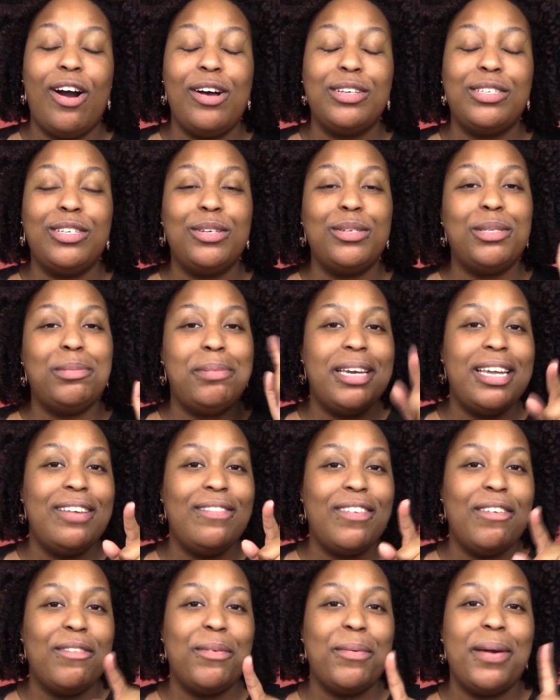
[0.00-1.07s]
Also, speaking
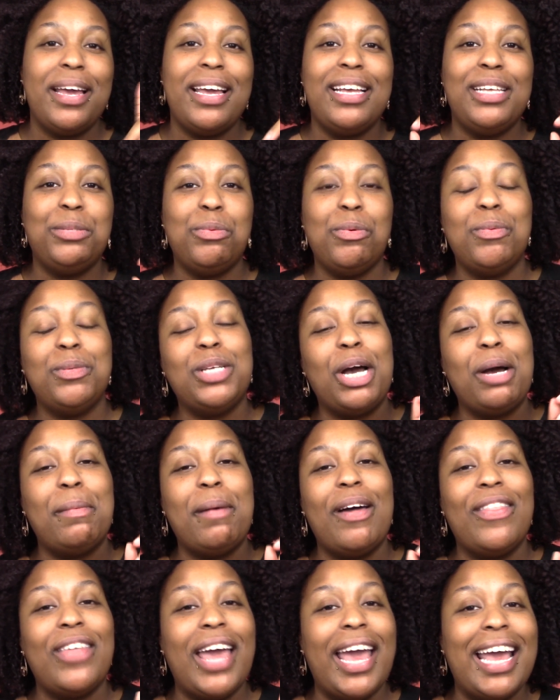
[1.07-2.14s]
of giveaways, we will talk
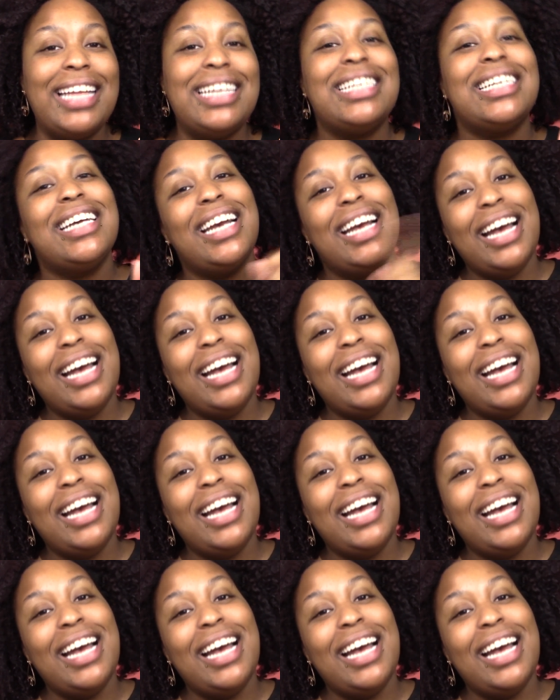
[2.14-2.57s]
about that